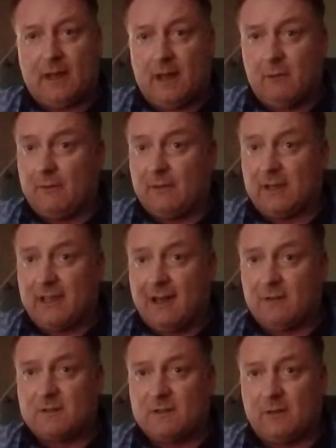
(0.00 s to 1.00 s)
However, the
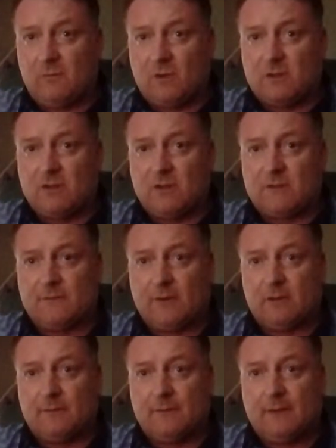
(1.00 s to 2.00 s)
counselling was
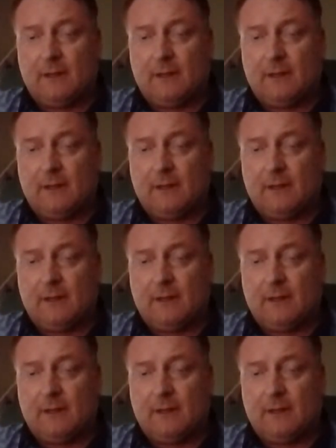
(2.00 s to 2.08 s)
useful.